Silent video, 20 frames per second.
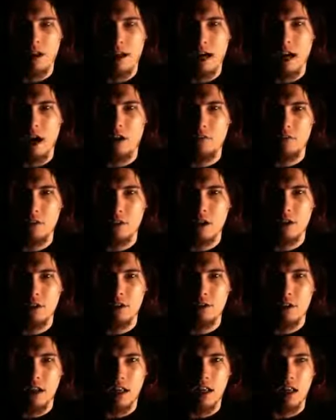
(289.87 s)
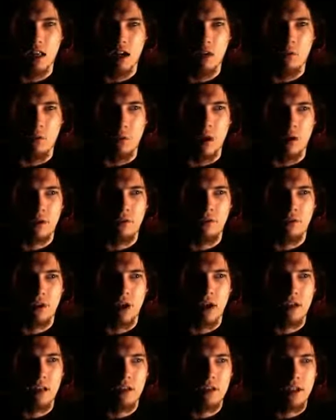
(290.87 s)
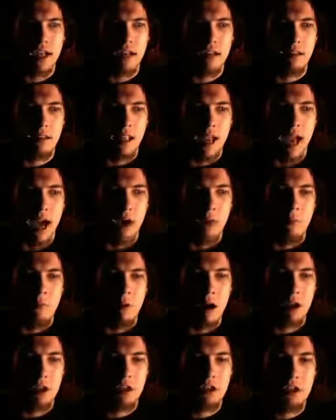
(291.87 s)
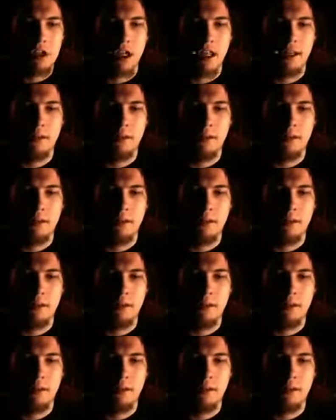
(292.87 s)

to have, because you cannot quantify exactly how much